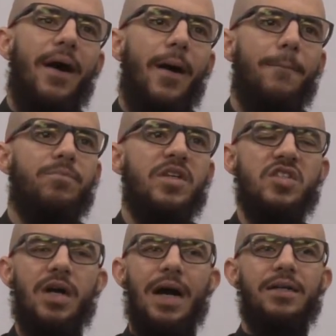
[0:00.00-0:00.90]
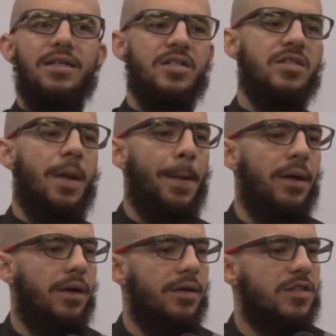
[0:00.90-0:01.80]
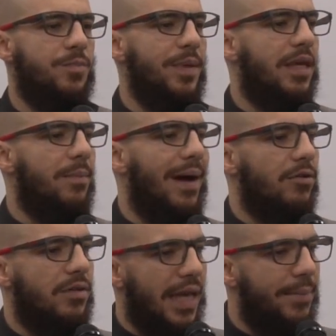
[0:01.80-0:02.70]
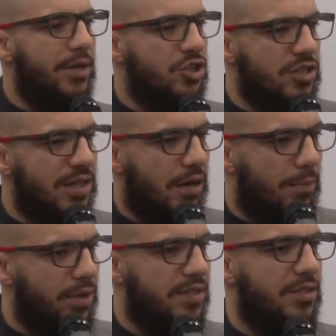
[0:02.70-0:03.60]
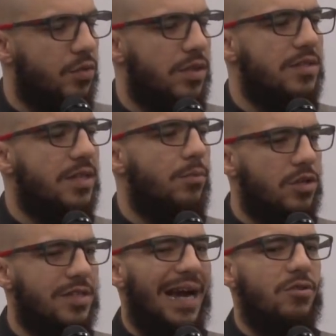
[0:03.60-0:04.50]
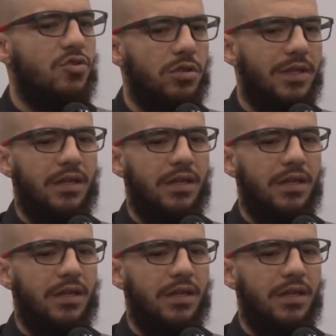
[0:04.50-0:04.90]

the scholars speak about the images that are present within someone's household.